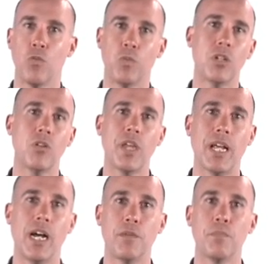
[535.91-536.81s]
We know
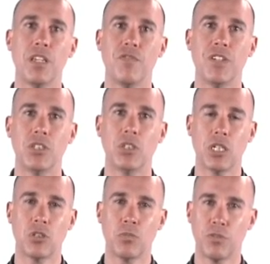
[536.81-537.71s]
that
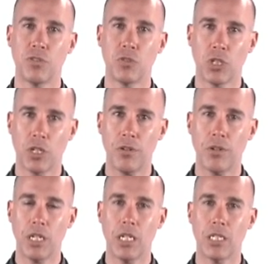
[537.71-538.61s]
IPv6 improves
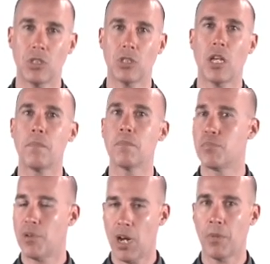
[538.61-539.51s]
security in some
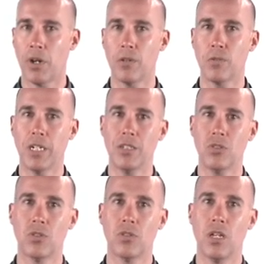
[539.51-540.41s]
primary
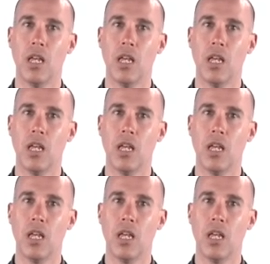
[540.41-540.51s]
ways.